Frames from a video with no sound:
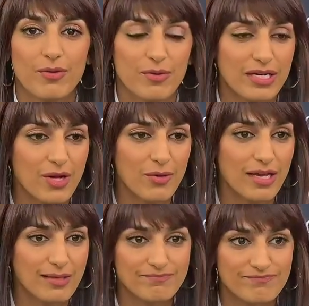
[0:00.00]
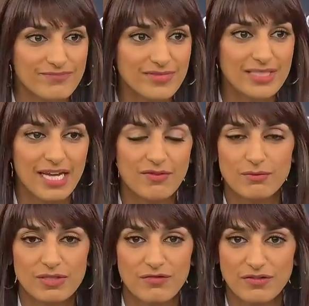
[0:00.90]
We know that 10
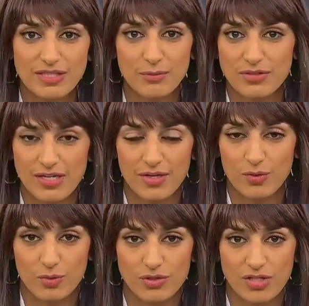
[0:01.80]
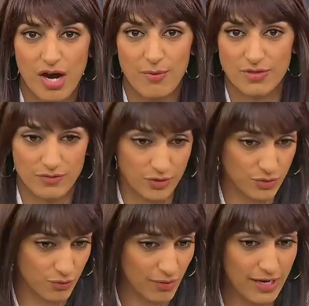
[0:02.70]
to 15% of the world's commerce flows
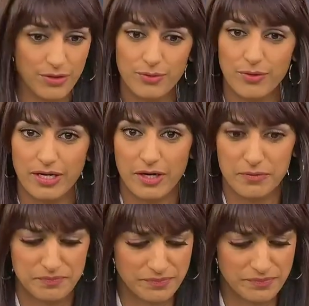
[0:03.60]
right through here.